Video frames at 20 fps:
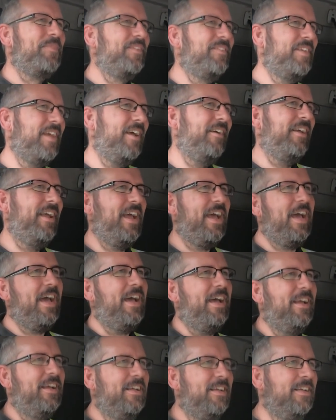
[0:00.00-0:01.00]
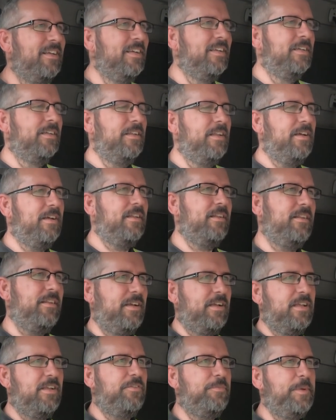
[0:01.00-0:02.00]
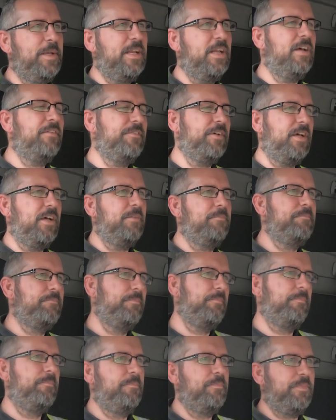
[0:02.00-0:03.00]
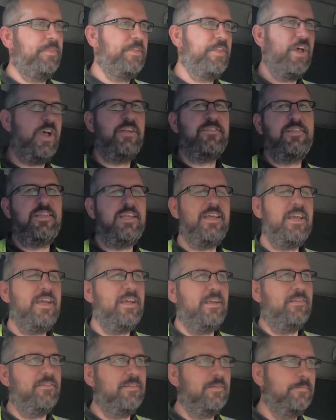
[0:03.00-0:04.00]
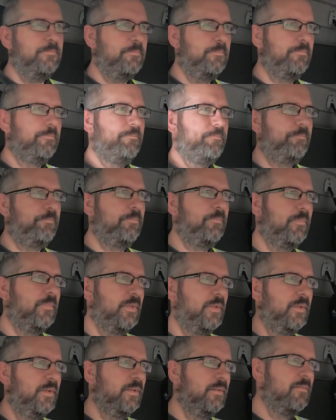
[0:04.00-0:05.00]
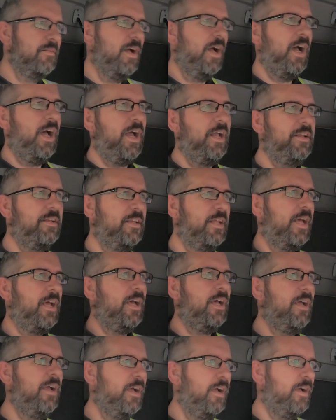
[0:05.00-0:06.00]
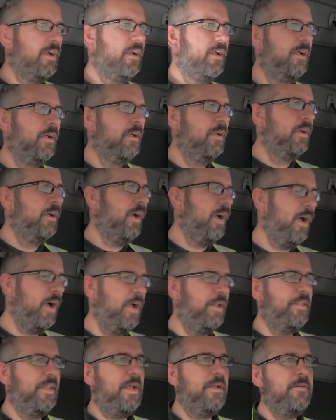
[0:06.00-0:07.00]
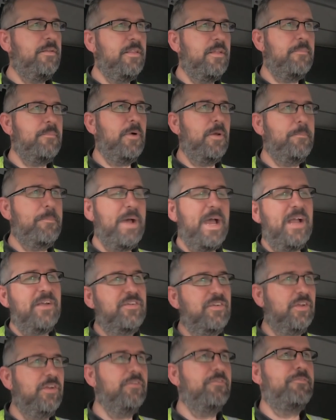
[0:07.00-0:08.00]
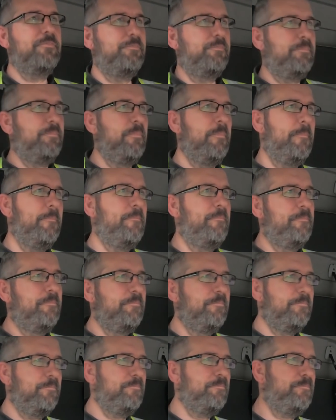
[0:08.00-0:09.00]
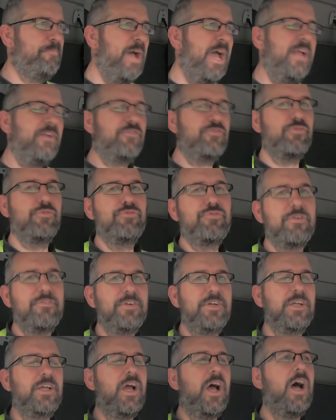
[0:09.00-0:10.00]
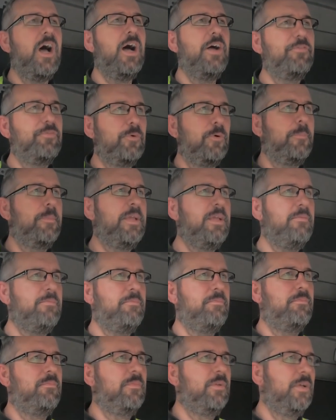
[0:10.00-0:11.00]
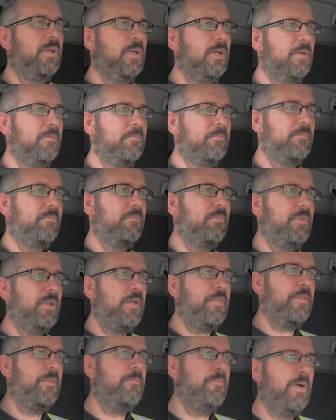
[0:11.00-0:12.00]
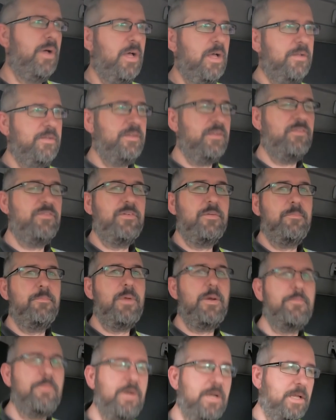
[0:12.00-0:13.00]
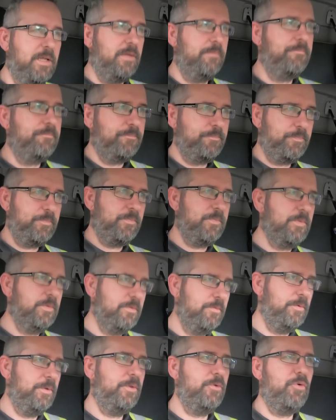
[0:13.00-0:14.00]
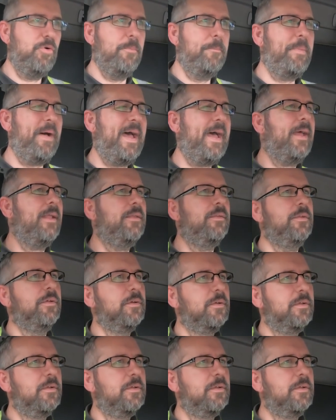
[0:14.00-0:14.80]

So yeah, that gives me another 30 years, and then my passion of petrol-driven cars will be nothing but a distant memory when they're all banned.